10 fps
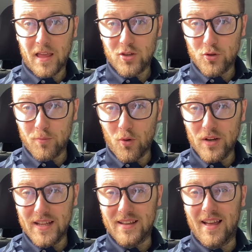Good
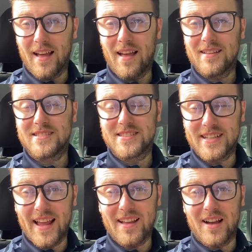morning.
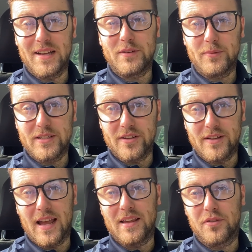Today I'm going to be doing
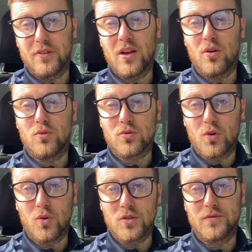a 3-hole
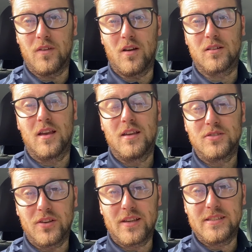course vlog so
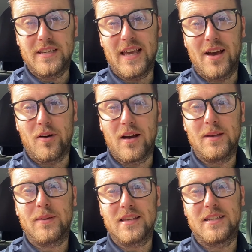you can see how
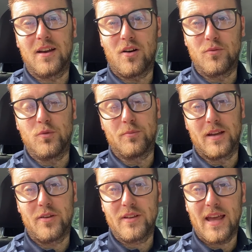I'm getting on with
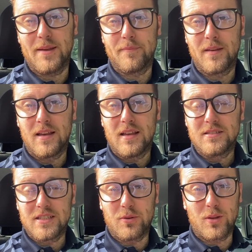my own game,
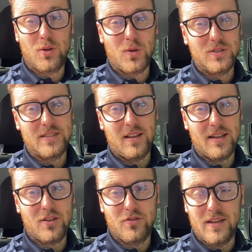see what the course is like
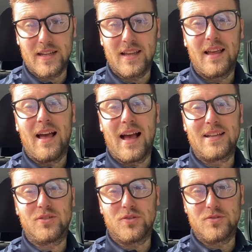currently,
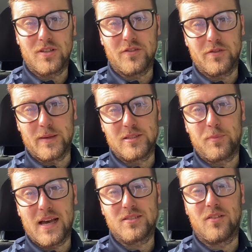and also for me to
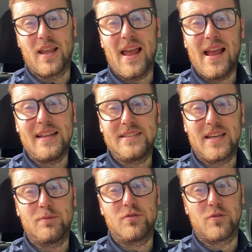pass on any
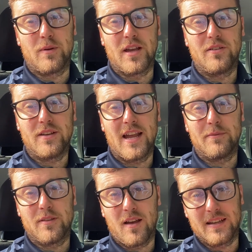tips from my own game
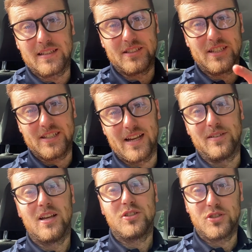that I can dish out
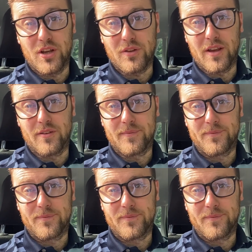to you.